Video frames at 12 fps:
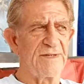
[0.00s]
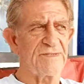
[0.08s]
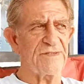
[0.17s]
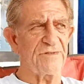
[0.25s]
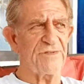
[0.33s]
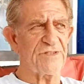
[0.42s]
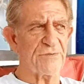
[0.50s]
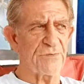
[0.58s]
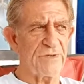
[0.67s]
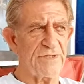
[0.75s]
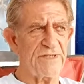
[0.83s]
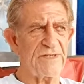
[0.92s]
sailfish
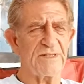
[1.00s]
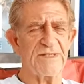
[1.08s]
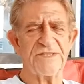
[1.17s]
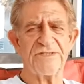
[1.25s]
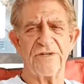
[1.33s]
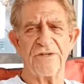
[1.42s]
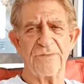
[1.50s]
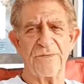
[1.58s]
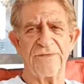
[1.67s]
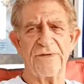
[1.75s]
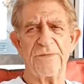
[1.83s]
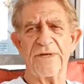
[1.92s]
really start to
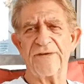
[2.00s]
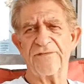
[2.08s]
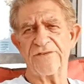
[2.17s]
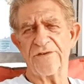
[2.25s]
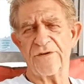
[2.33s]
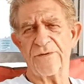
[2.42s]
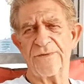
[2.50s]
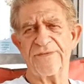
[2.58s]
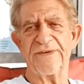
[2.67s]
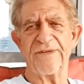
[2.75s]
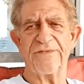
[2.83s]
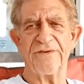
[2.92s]
move in. We have our
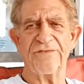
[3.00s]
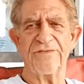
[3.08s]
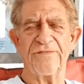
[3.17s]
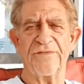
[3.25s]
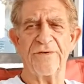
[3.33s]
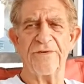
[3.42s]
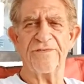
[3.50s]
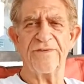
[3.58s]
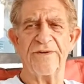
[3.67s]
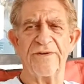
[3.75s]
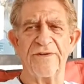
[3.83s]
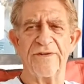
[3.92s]
tournaments out there, so if you're
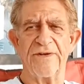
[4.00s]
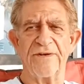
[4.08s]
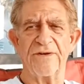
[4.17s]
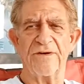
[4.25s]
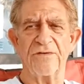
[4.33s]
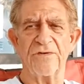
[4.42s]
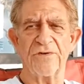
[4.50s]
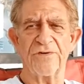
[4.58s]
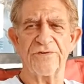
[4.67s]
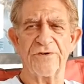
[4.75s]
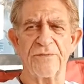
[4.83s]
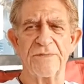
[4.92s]
interested in our
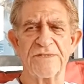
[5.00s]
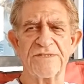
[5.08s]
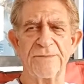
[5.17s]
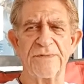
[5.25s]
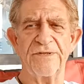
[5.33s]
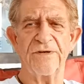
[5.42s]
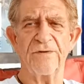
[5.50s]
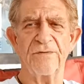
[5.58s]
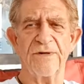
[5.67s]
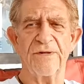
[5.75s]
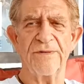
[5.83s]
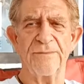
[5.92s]
local tournaments, let me know.
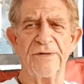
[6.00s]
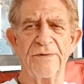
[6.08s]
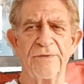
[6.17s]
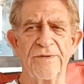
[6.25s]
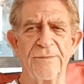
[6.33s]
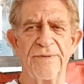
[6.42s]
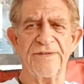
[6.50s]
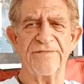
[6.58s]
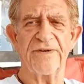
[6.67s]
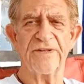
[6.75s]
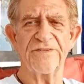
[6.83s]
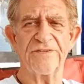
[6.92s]
The big one, the
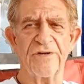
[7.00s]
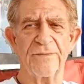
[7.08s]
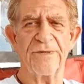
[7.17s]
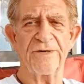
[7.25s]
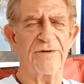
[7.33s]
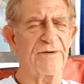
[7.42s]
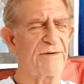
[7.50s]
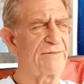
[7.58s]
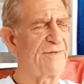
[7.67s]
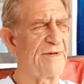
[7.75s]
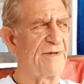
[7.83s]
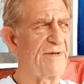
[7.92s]
Pezbella tournament, or
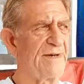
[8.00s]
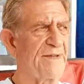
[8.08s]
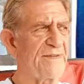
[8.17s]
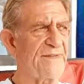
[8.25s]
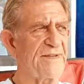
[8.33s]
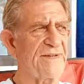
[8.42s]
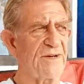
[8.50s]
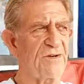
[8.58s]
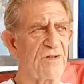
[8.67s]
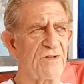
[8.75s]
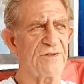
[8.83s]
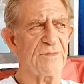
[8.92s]
I think they now
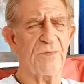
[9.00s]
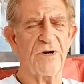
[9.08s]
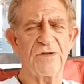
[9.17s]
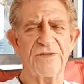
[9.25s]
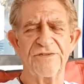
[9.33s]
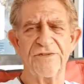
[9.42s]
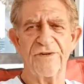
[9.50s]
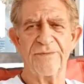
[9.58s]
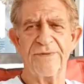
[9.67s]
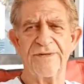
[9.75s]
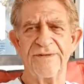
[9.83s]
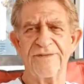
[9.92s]
call it the Marlin
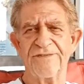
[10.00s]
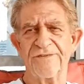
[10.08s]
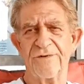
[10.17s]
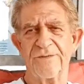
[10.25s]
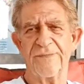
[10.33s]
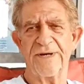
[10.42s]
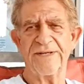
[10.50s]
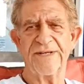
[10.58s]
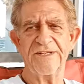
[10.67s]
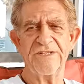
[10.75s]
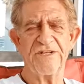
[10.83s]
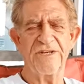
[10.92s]
tournament, and showing my
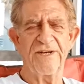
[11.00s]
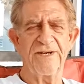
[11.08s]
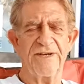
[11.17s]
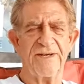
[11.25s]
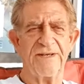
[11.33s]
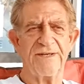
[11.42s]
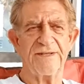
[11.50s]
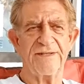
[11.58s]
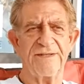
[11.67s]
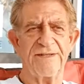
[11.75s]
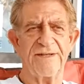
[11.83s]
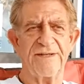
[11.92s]
age. And